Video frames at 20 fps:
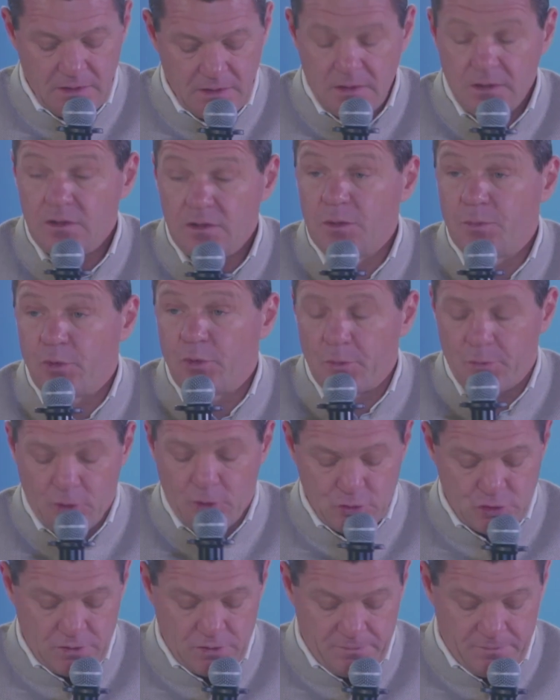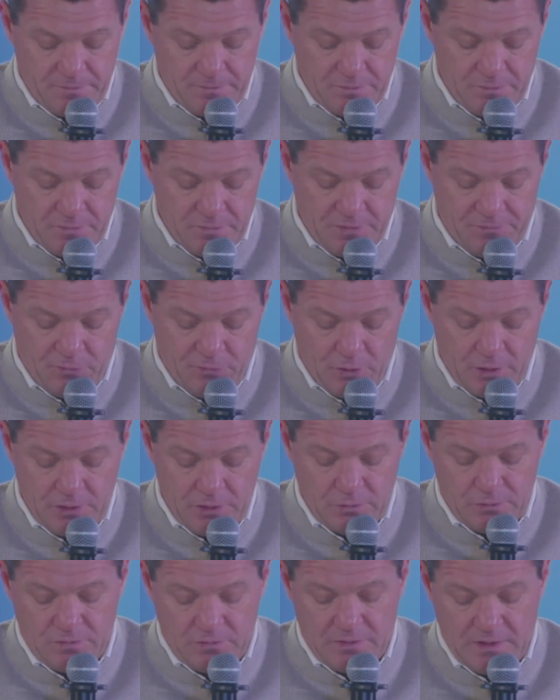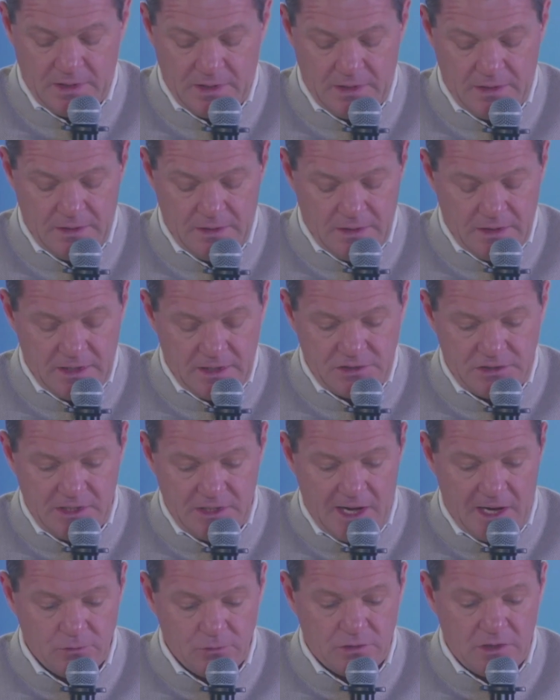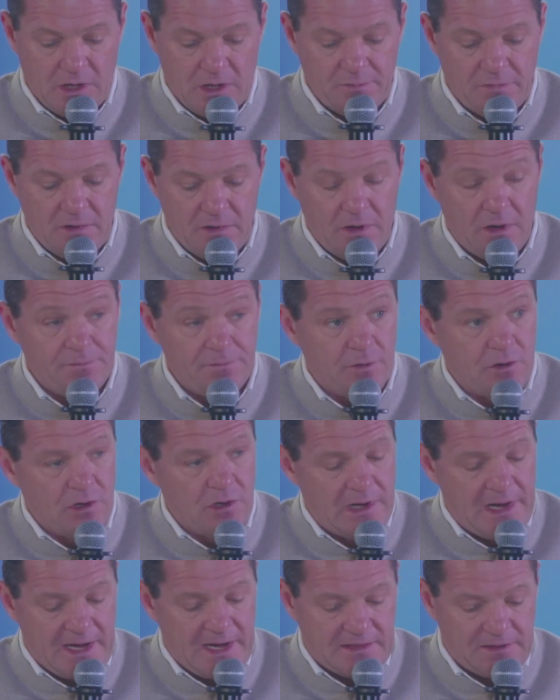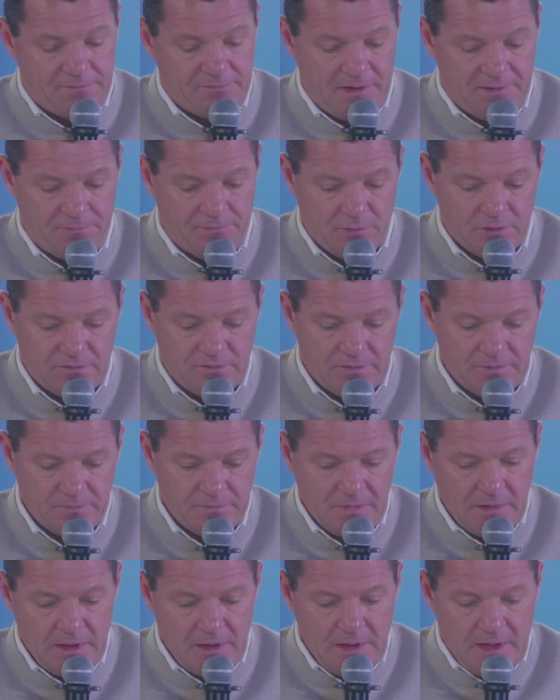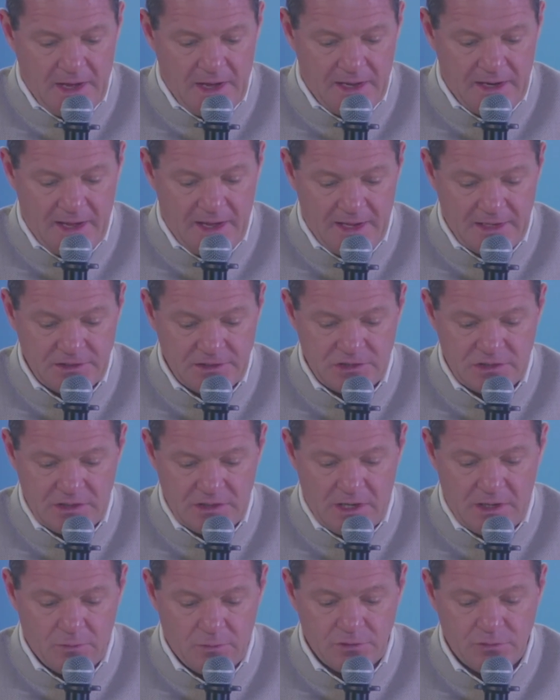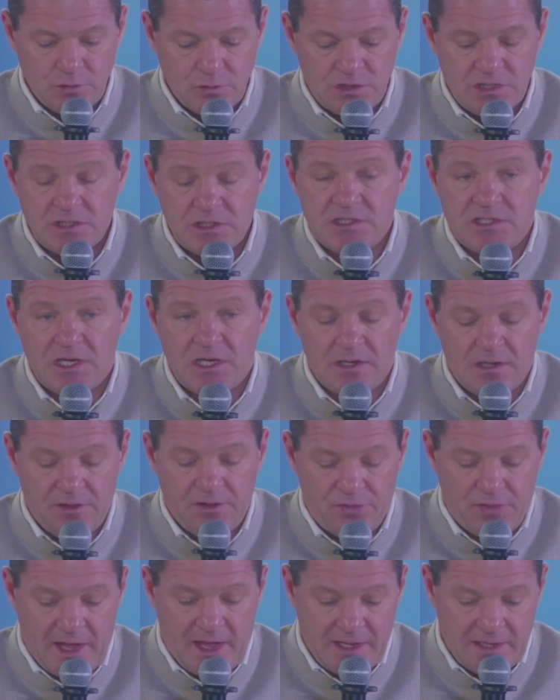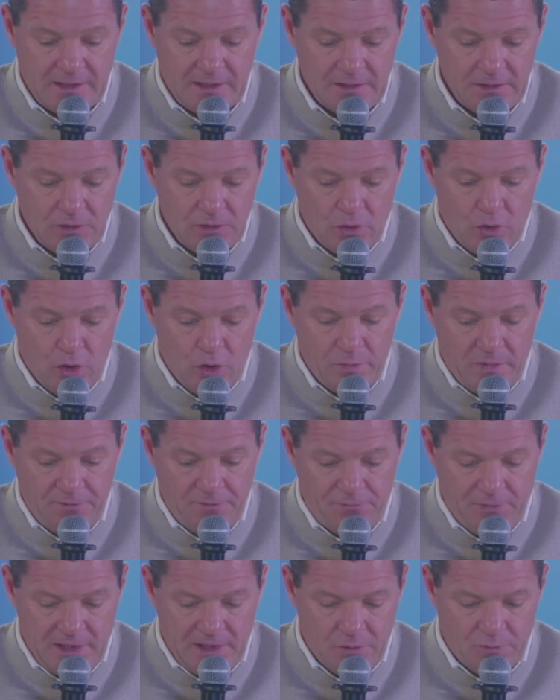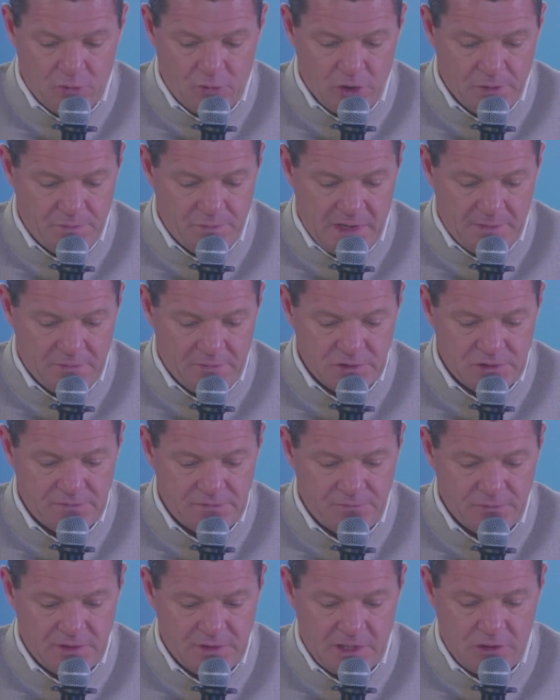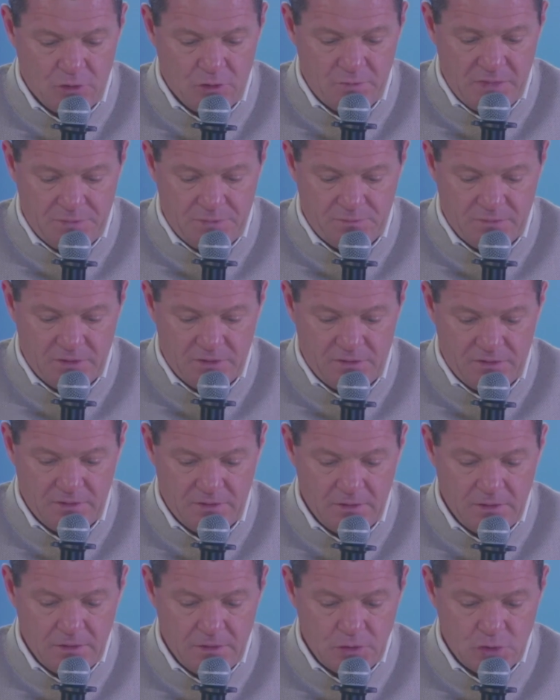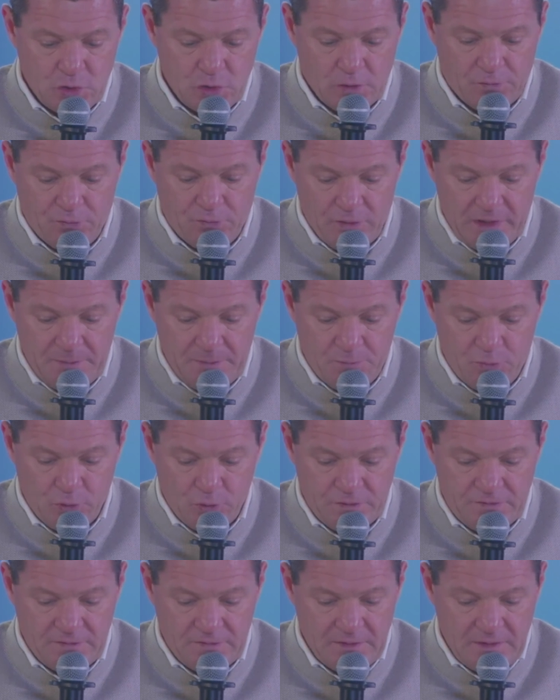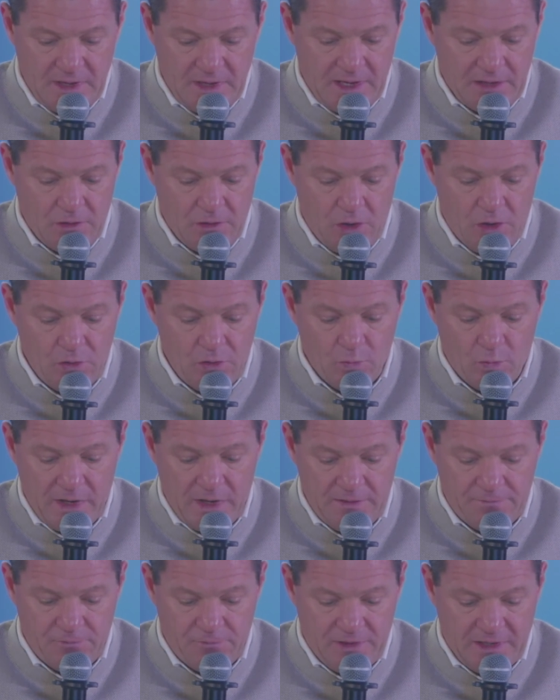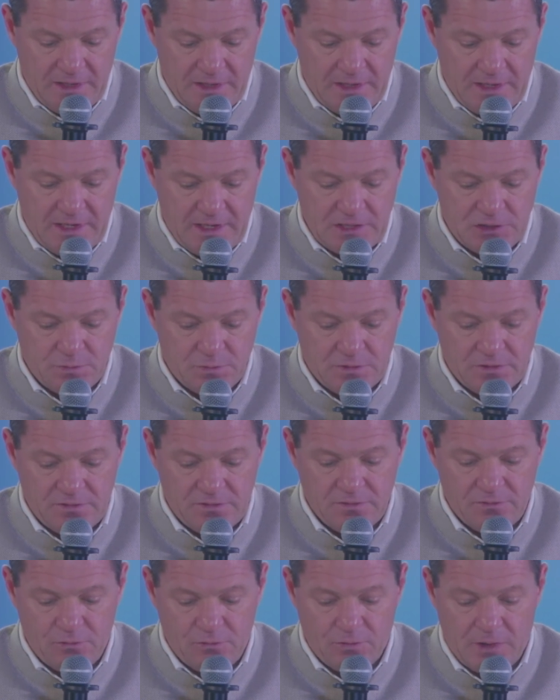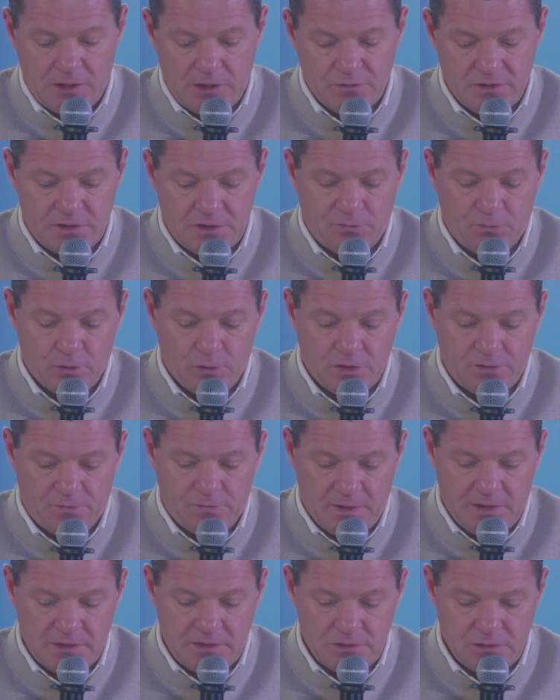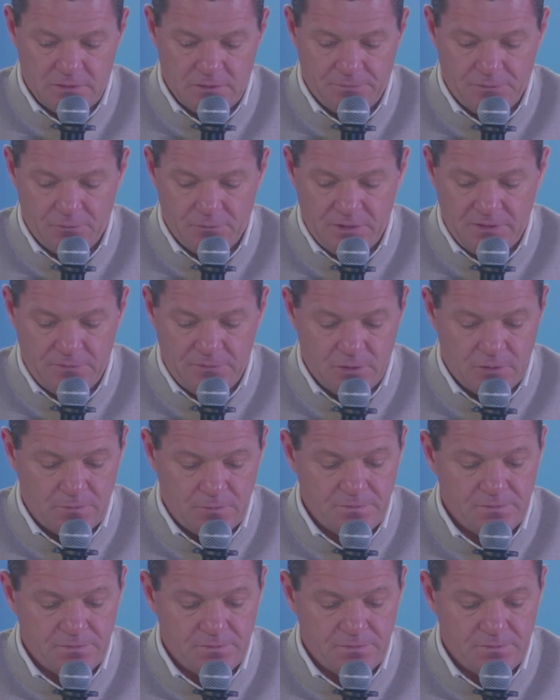The proposal before you today is the outcome of a collective effort, and hence I want to sincerely thank all my fellow board members for their commitment, thoughtful input, and unwavering engagement throughout this first phase of the review.